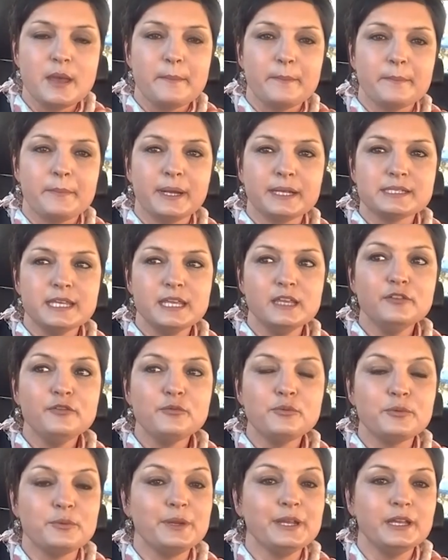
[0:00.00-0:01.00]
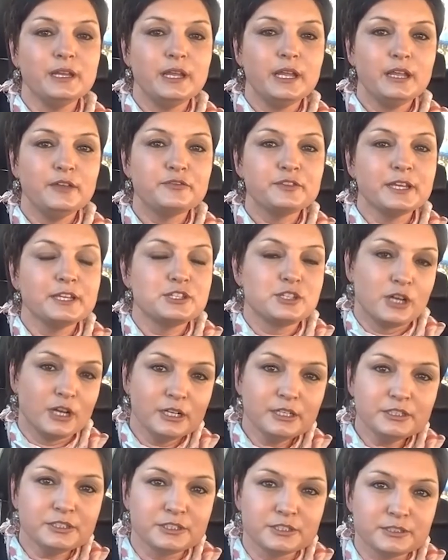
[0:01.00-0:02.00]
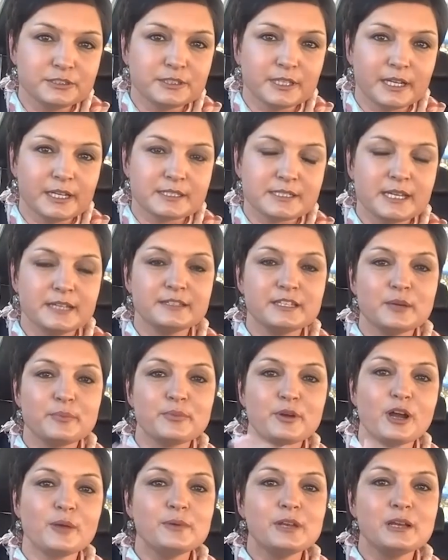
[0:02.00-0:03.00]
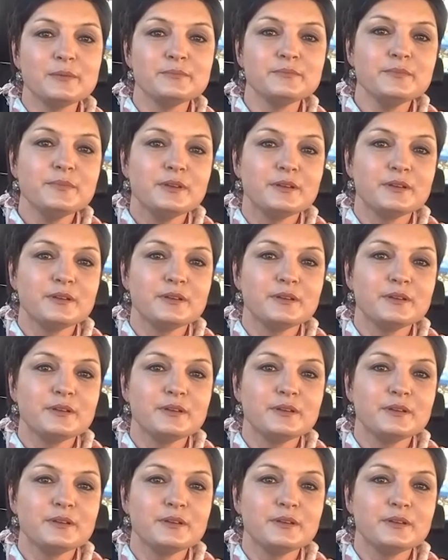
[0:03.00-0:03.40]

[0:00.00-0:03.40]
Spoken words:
But if they don't do that and the problem